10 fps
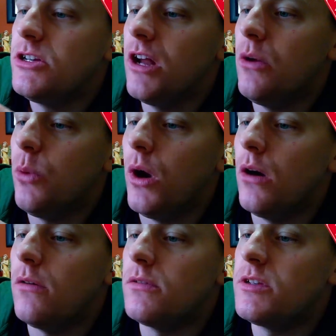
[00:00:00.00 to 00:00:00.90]
do you know
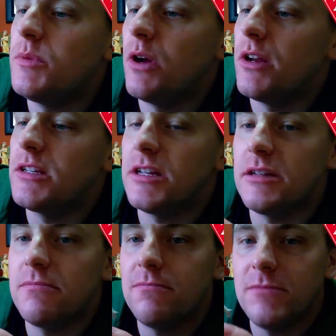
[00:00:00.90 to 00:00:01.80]
what? To be honest,
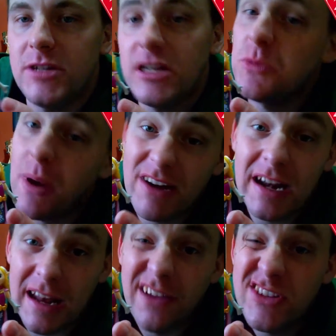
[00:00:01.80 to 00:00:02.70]
she's
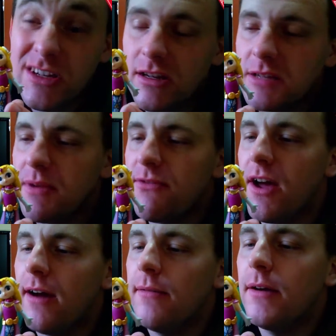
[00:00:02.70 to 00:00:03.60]
wearing gloves, let's be
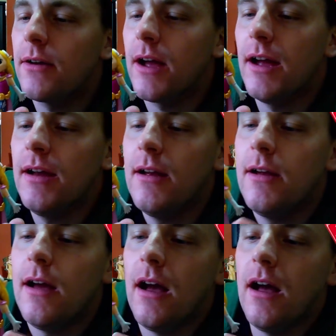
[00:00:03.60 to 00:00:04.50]
fair, okay.
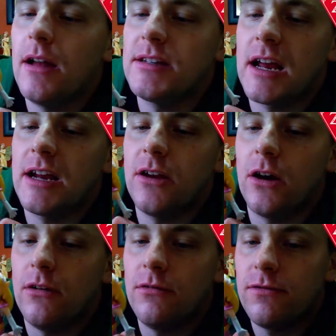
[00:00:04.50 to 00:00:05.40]
And
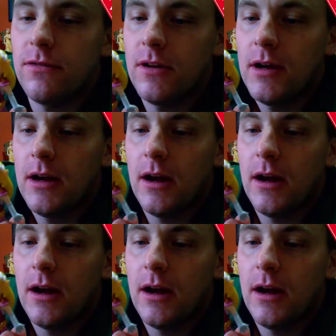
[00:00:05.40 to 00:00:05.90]
second off,